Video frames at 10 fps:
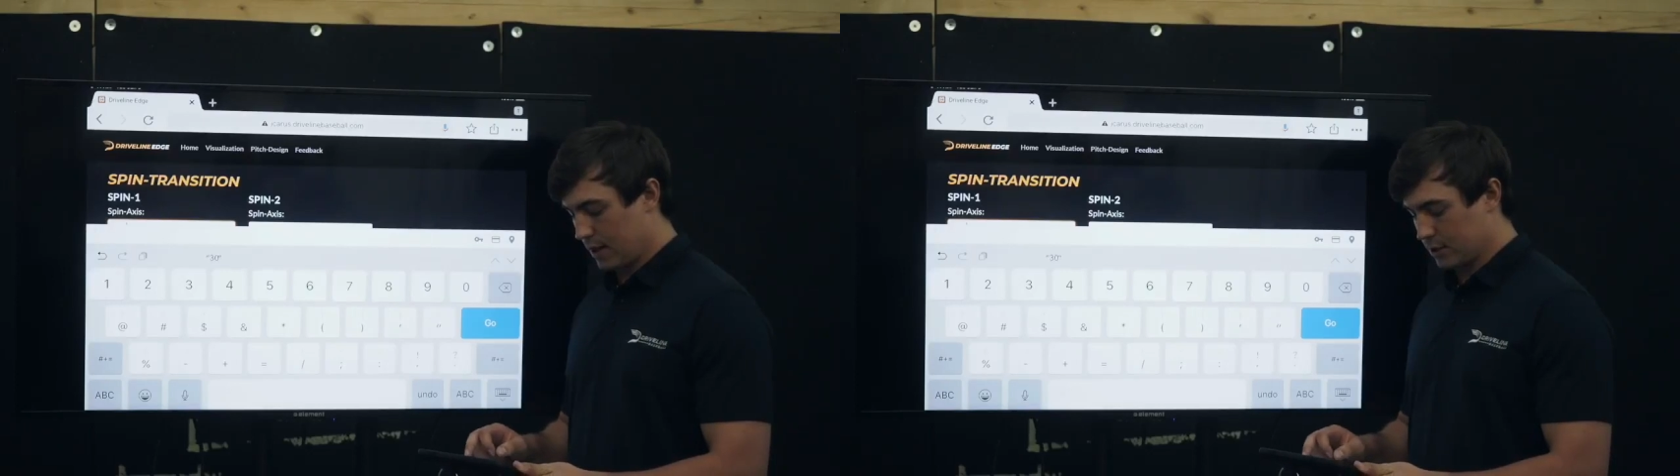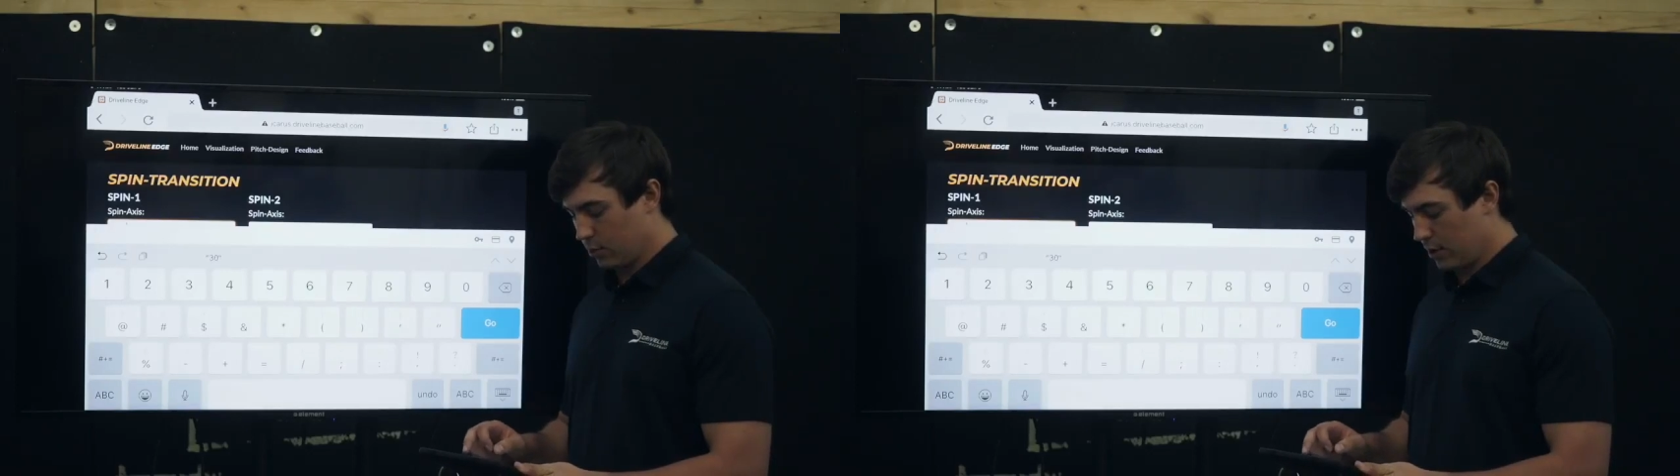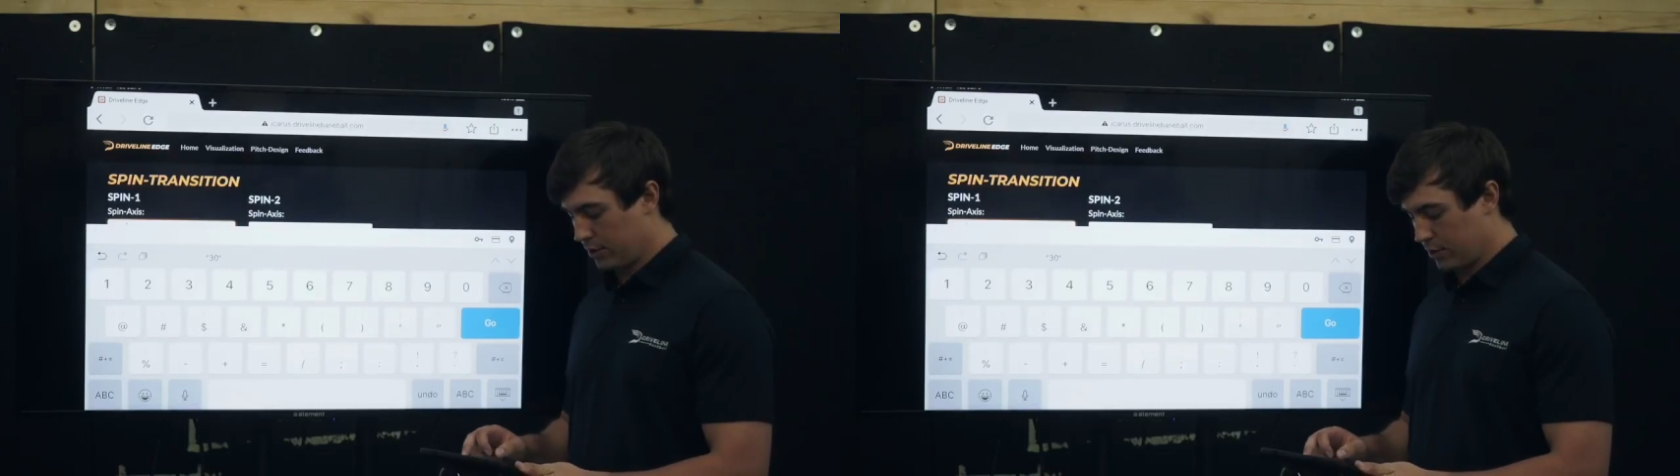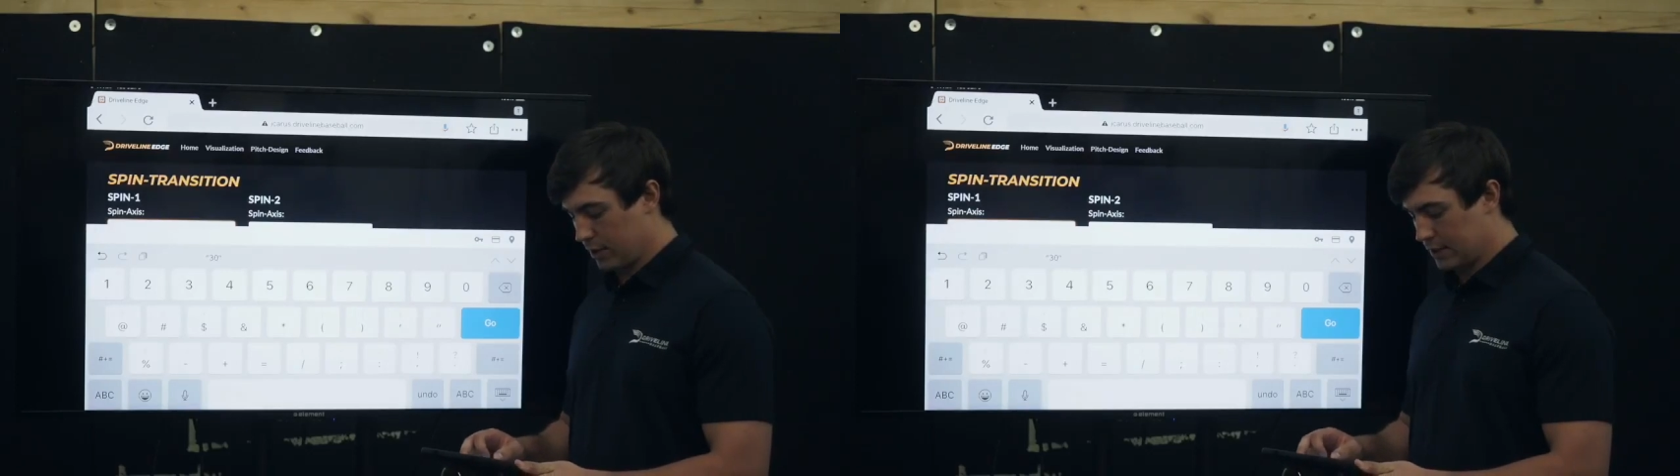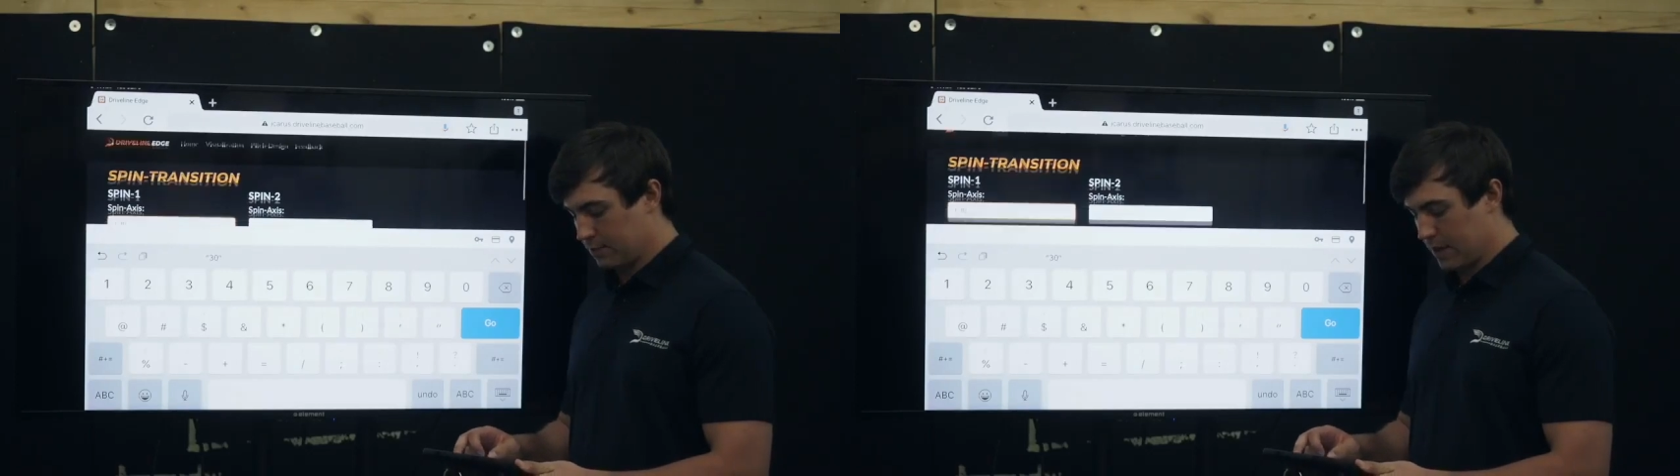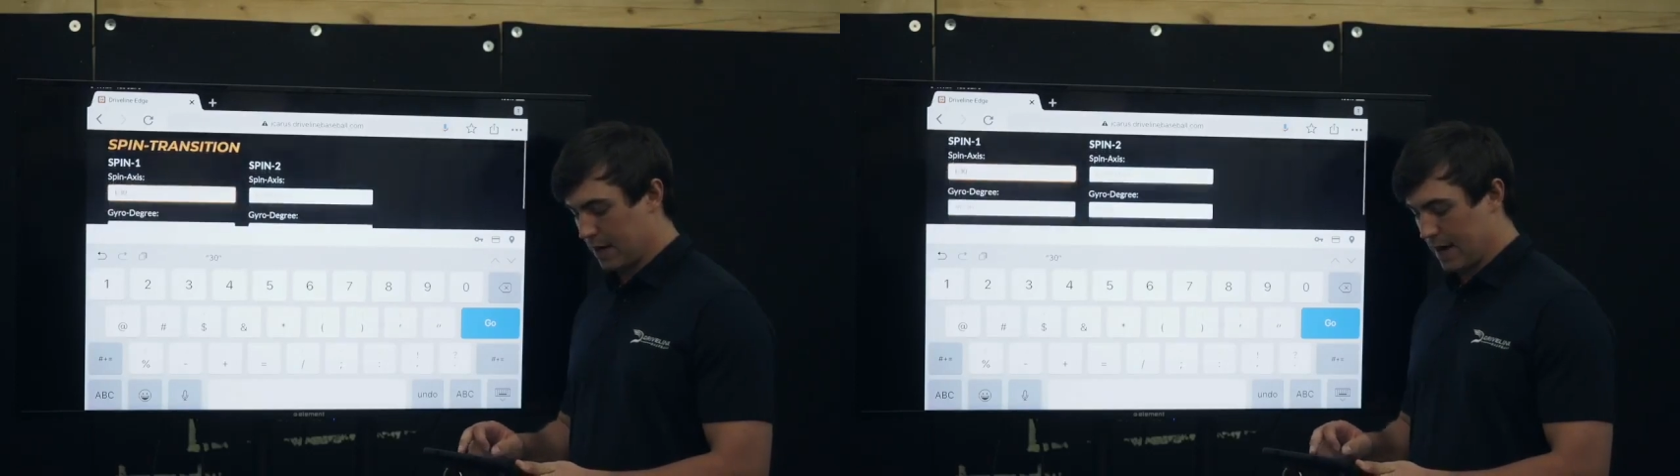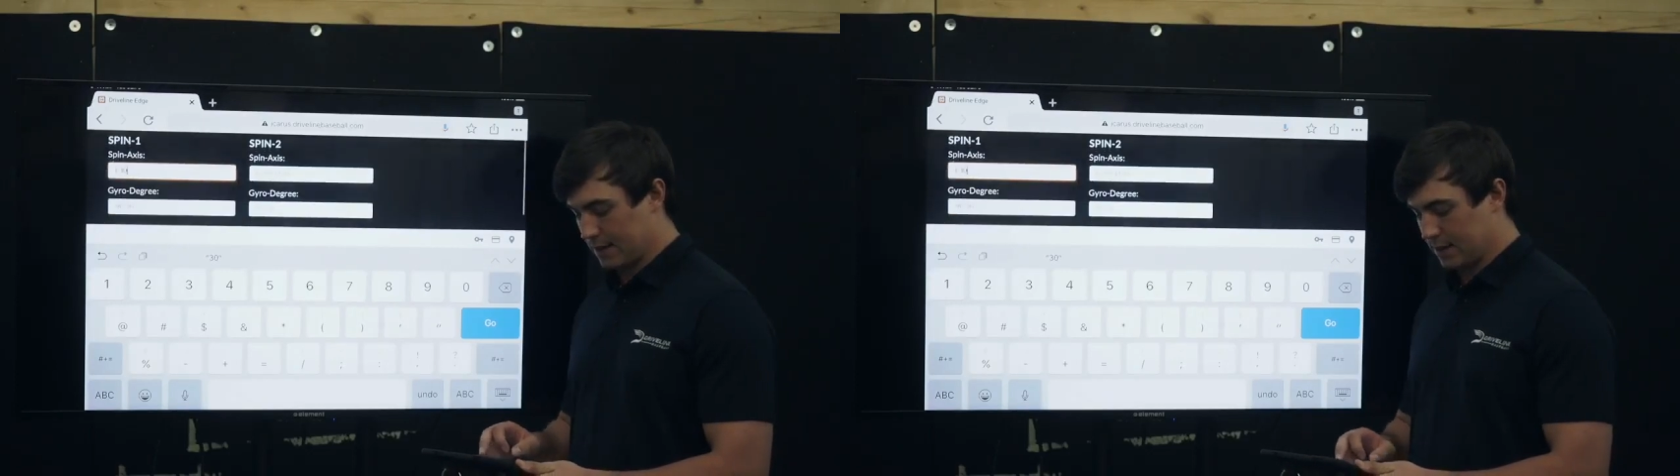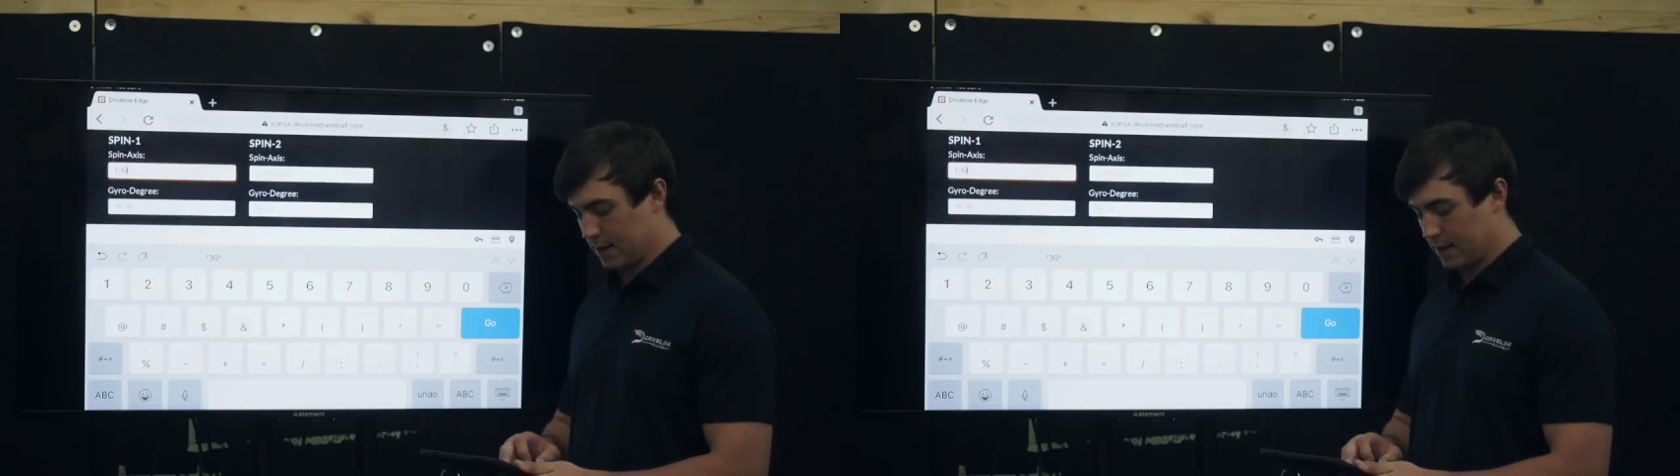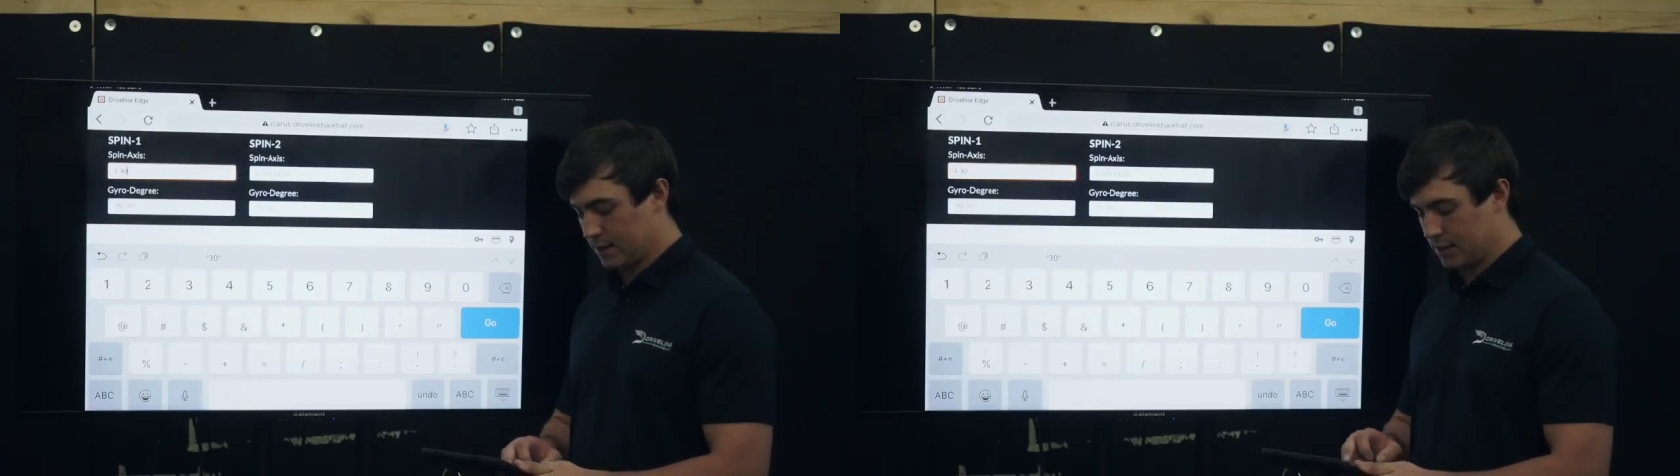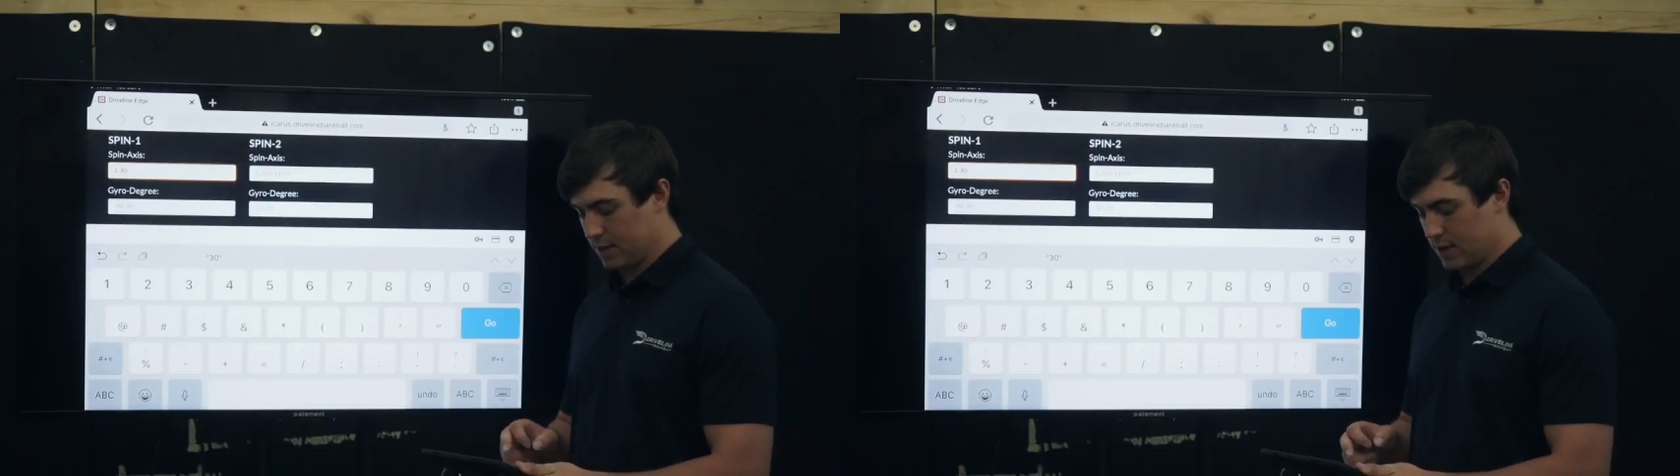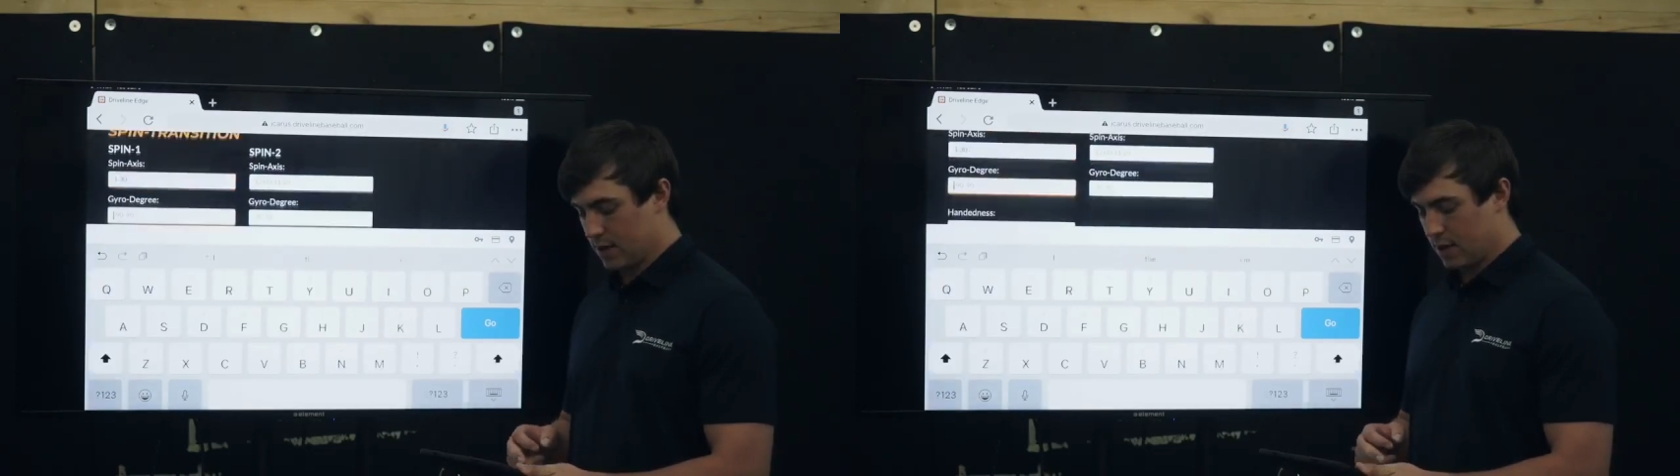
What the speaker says: it's a 130 spin axis.